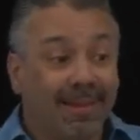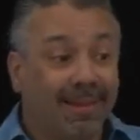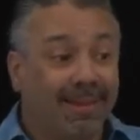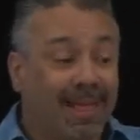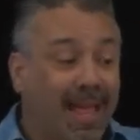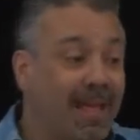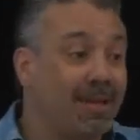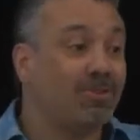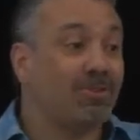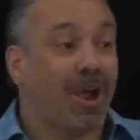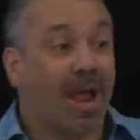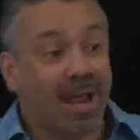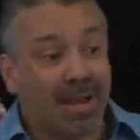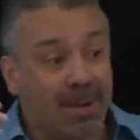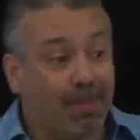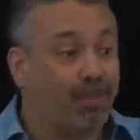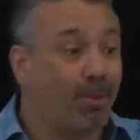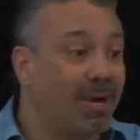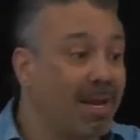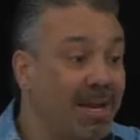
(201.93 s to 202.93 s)
they try
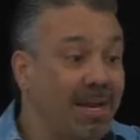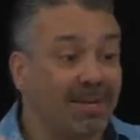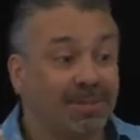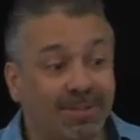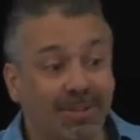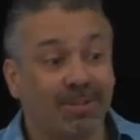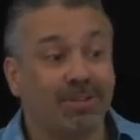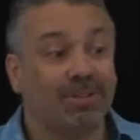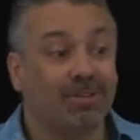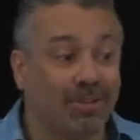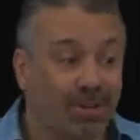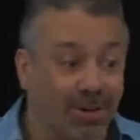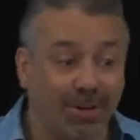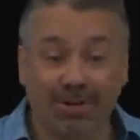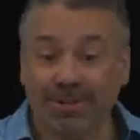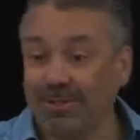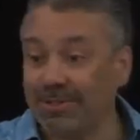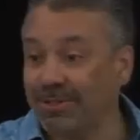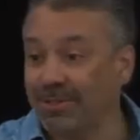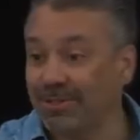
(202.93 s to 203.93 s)
to bring into the
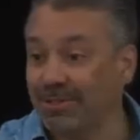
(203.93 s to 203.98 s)
church,